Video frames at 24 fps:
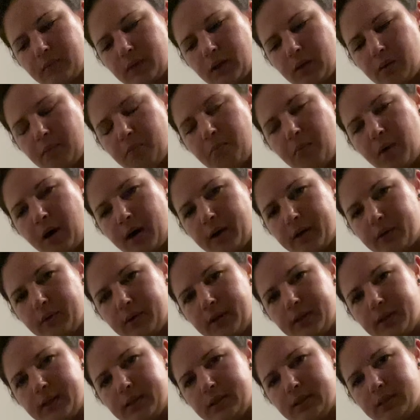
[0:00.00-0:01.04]

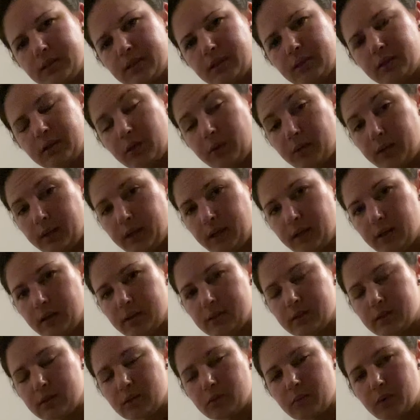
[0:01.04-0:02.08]
moderate lochia
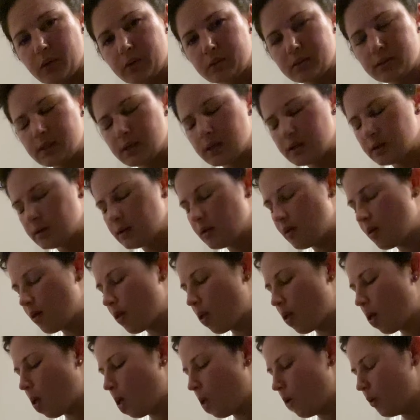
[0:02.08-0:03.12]
serosa,
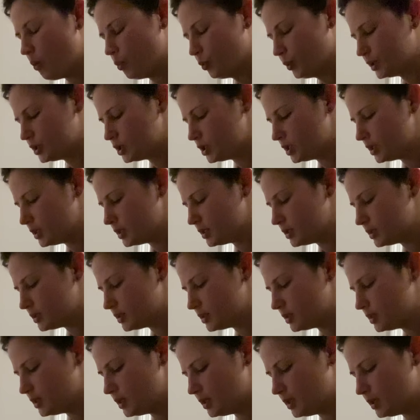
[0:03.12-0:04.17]
which is
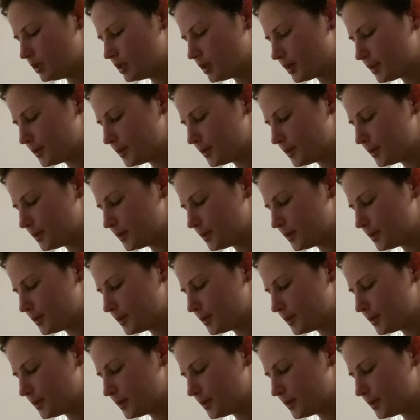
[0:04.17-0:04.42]
the